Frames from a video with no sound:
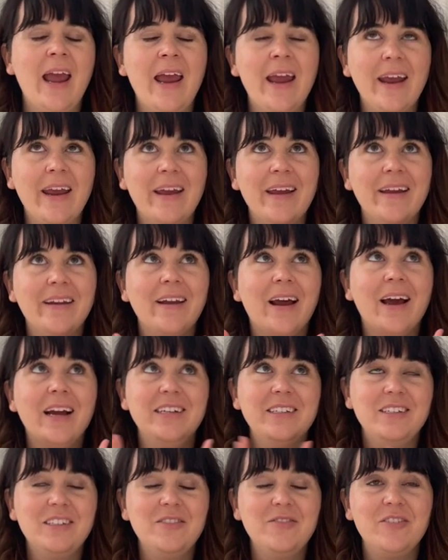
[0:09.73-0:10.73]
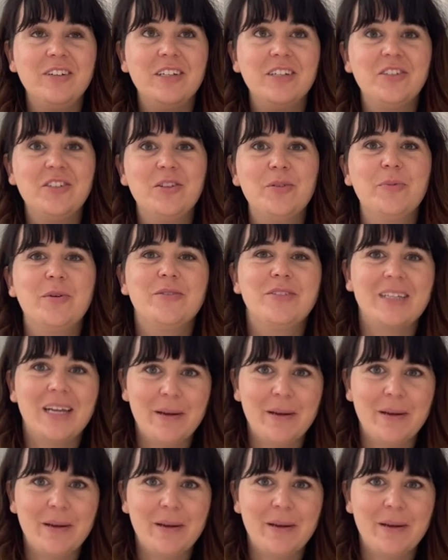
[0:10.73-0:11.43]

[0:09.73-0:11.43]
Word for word: and I just finished the most